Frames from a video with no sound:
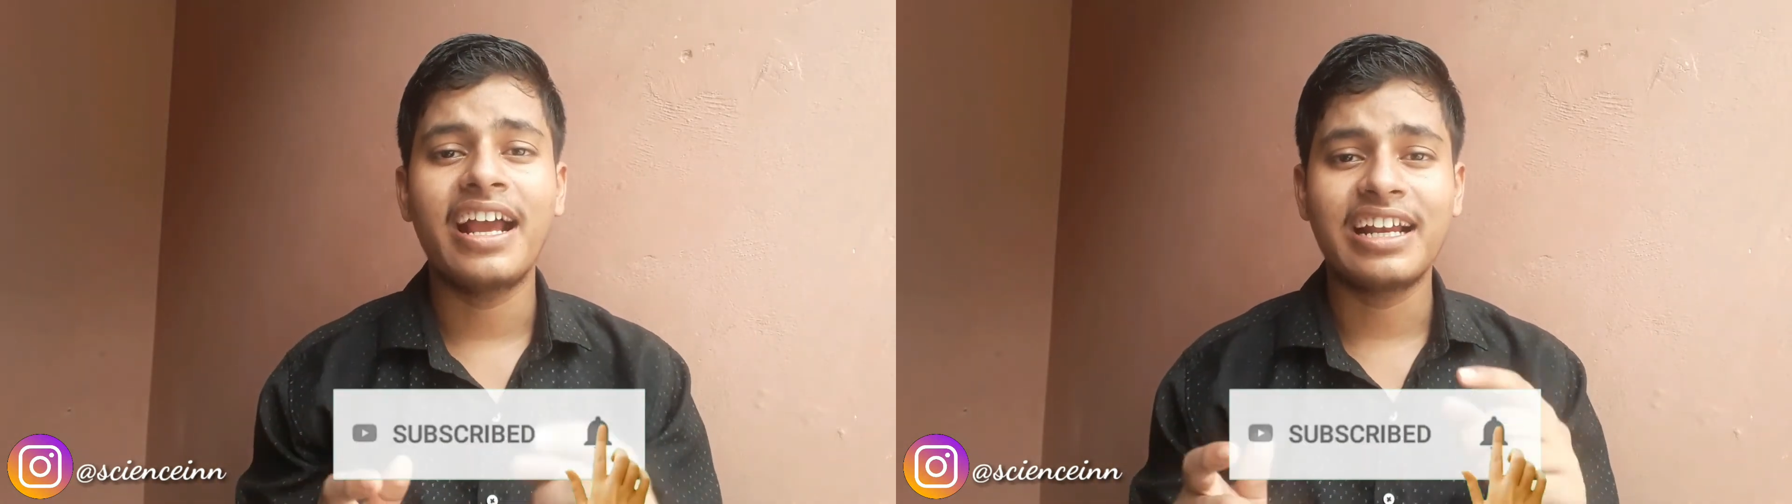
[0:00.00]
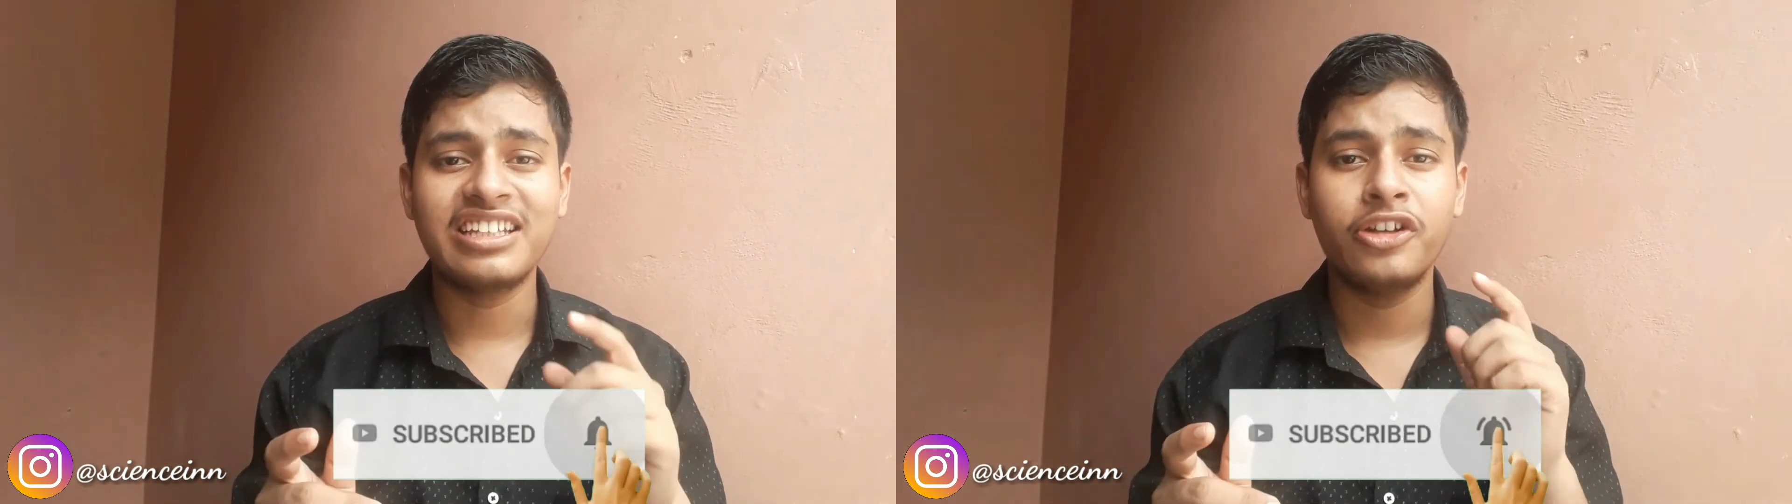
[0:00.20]

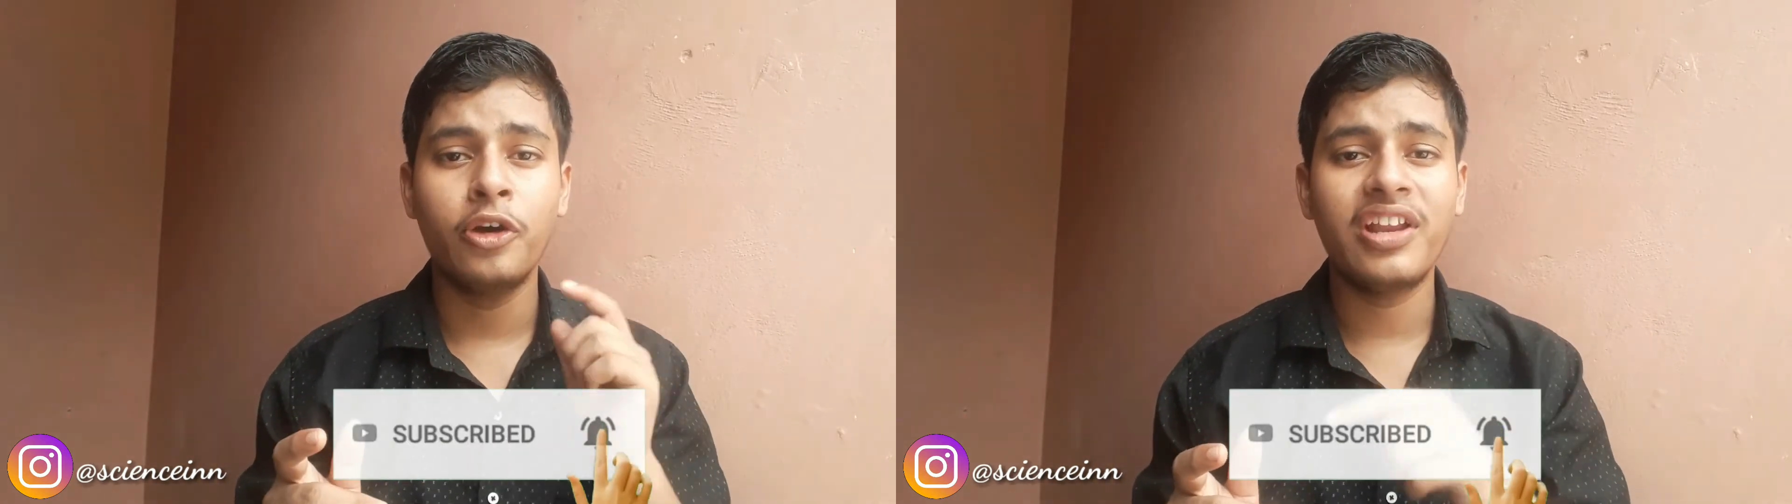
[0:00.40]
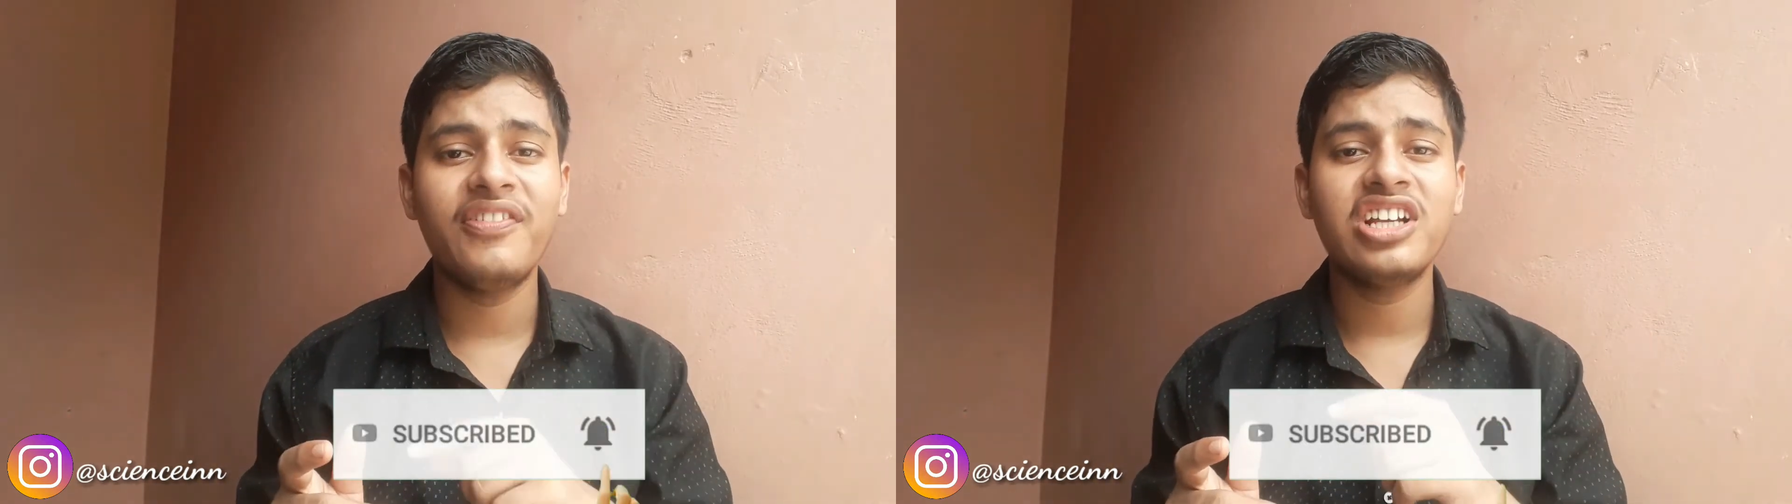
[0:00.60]
and click the
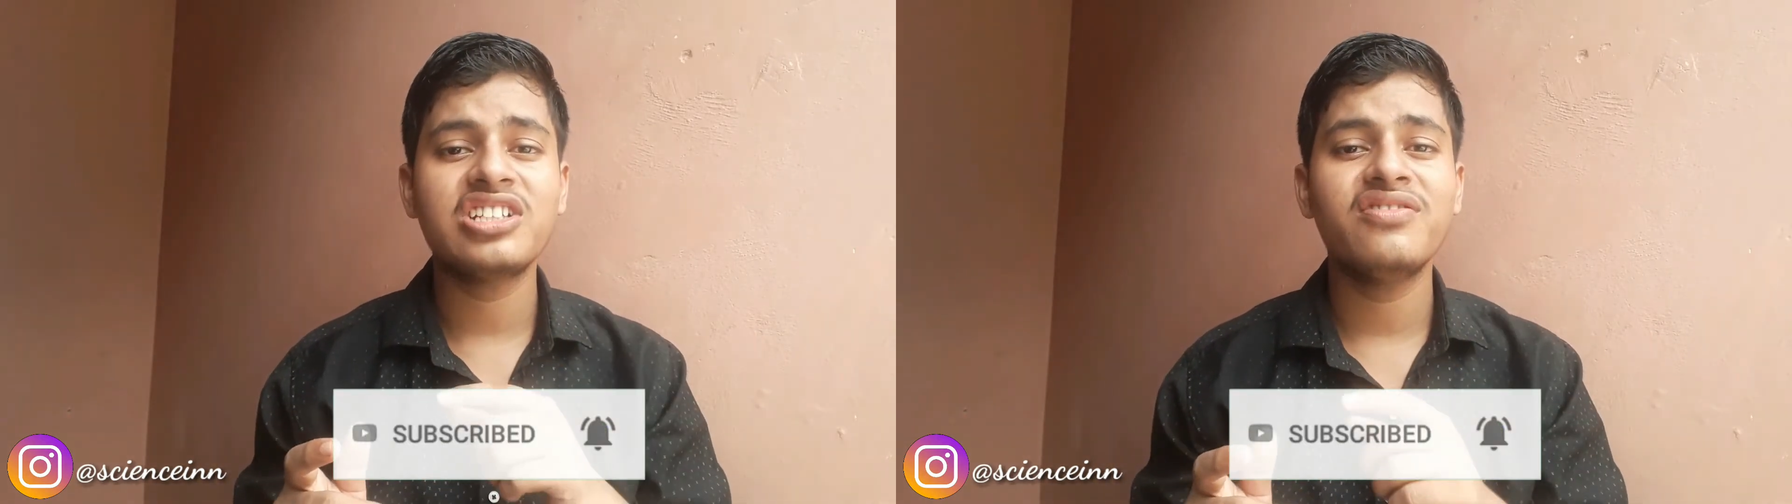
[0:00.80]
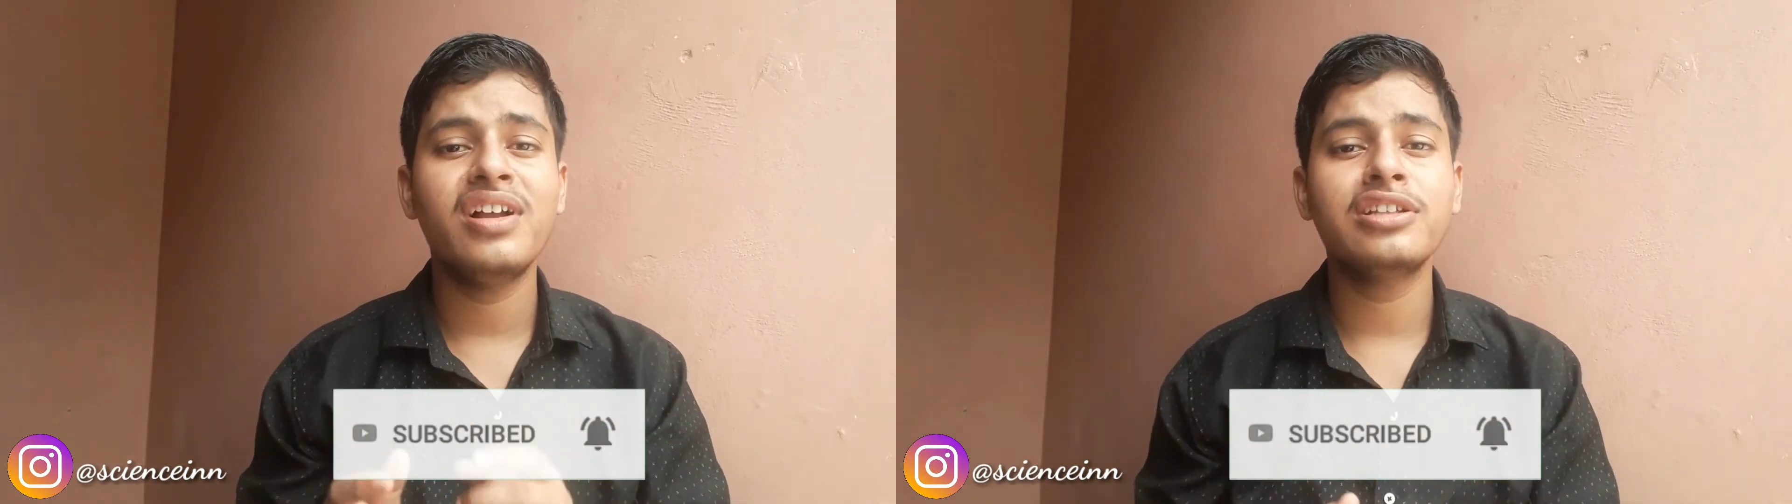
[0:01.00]

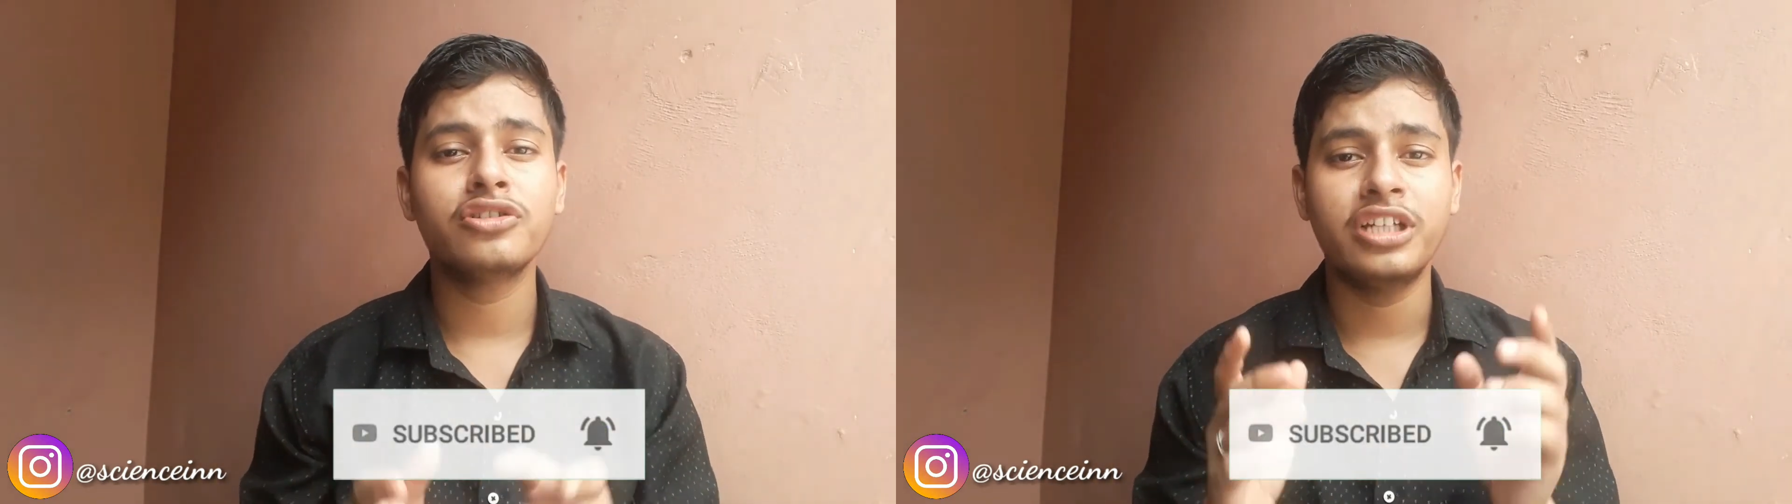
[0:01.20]
notification bell so